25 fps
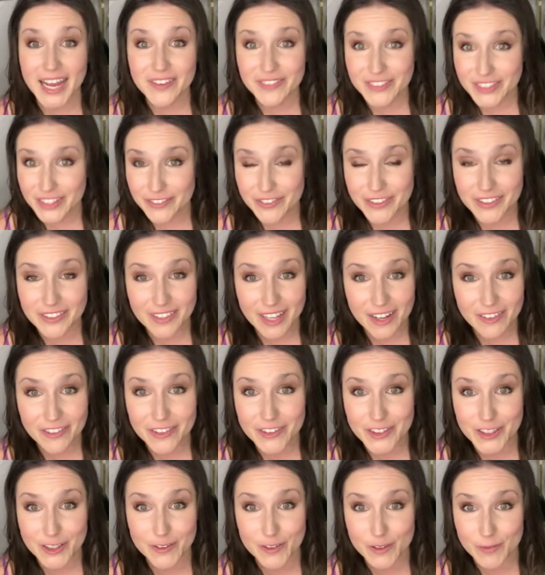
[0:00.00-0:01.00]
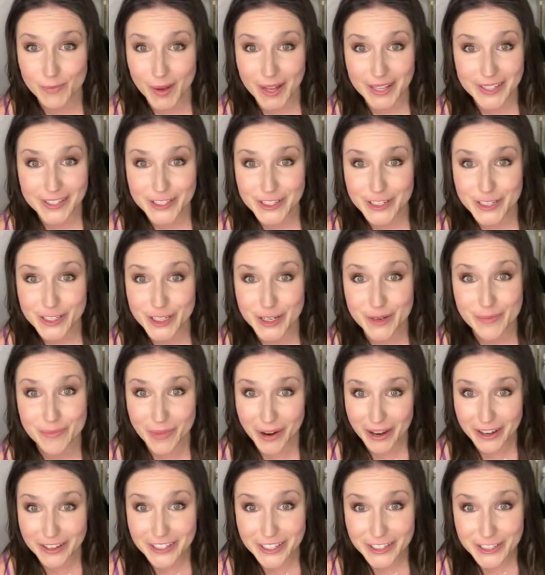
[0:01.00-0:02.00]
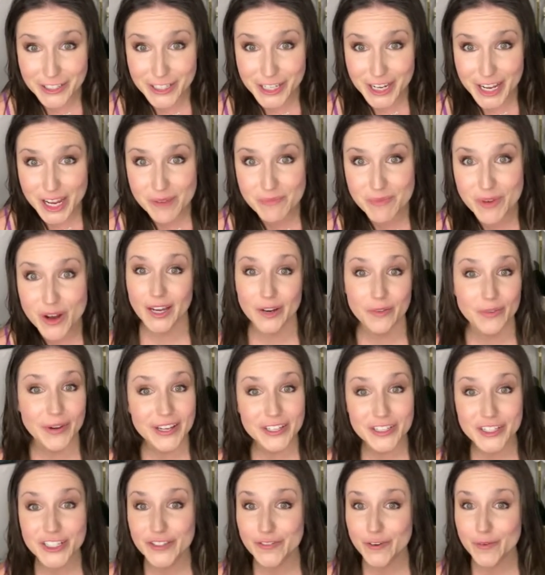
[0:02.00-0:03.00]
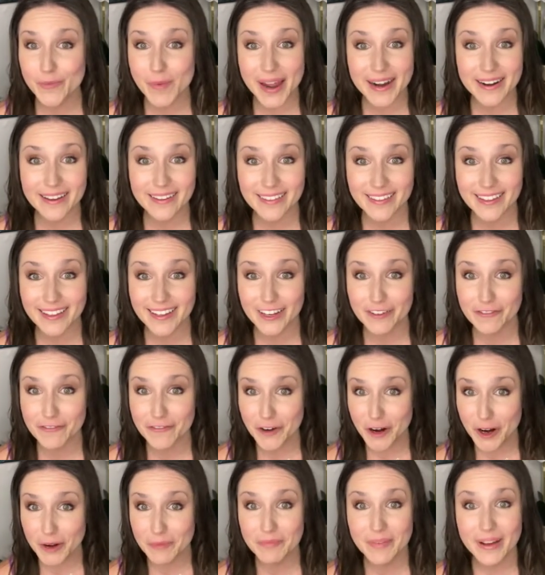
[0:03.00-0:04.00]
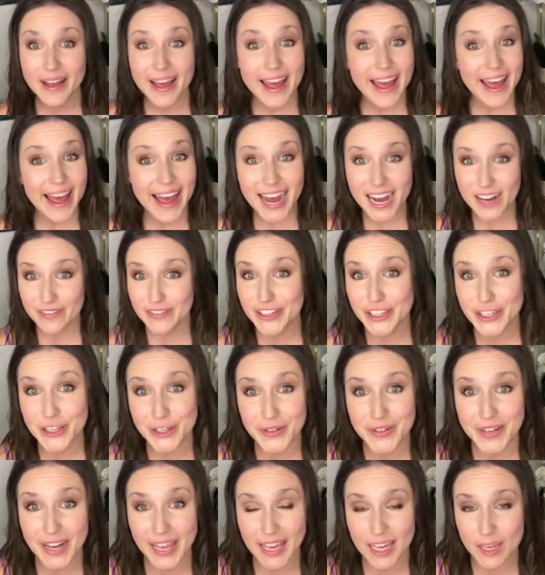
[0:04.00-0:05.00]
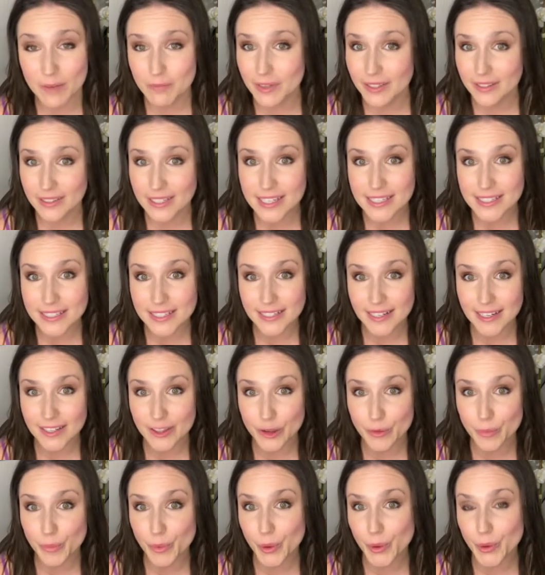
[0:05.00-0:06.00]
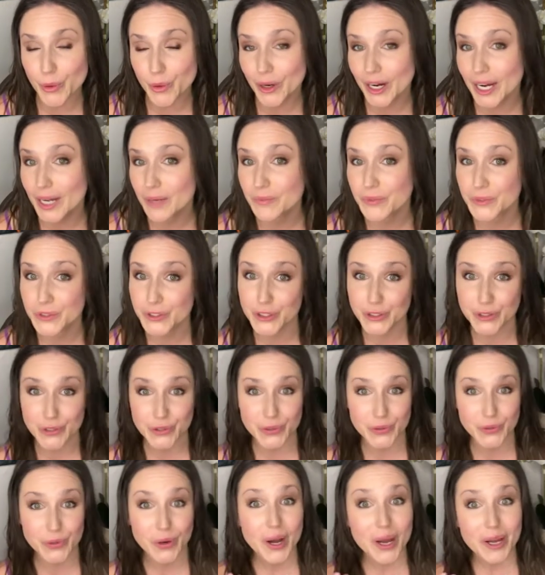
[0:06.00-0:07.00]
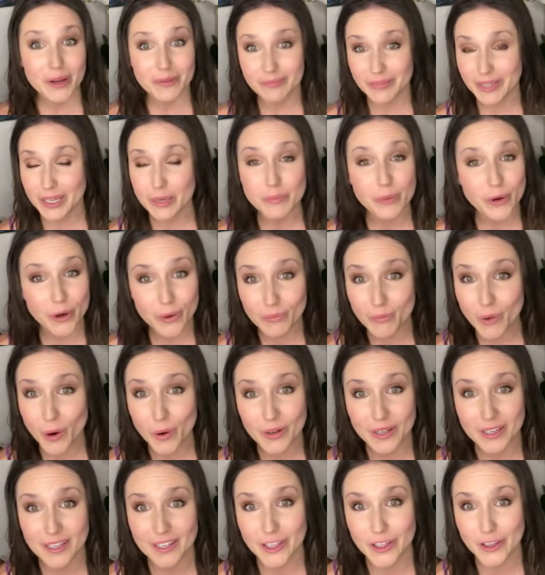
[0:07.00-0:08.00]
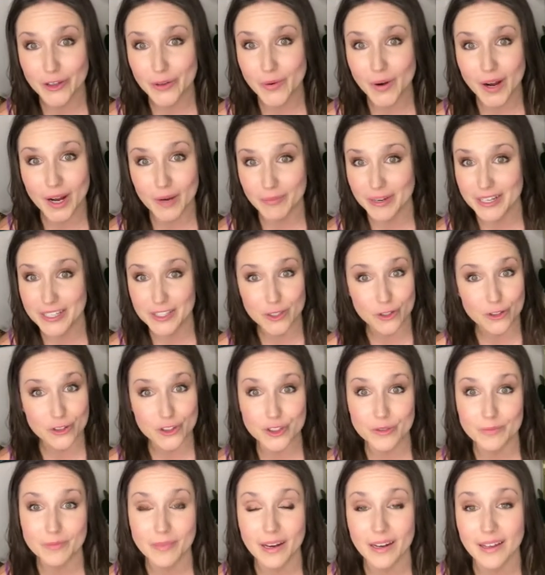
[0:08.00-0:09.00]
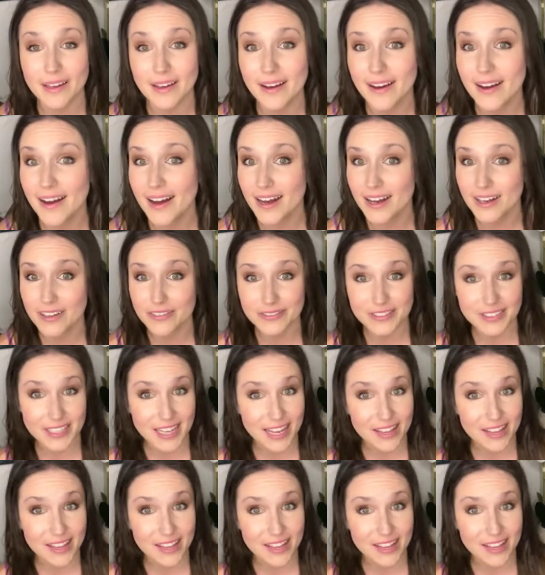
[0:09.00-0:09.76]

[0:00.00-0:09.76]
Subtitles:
I have different levels of sponsorship partnership that ranges from anything from having your name listed in the program to me promoting you on my social media of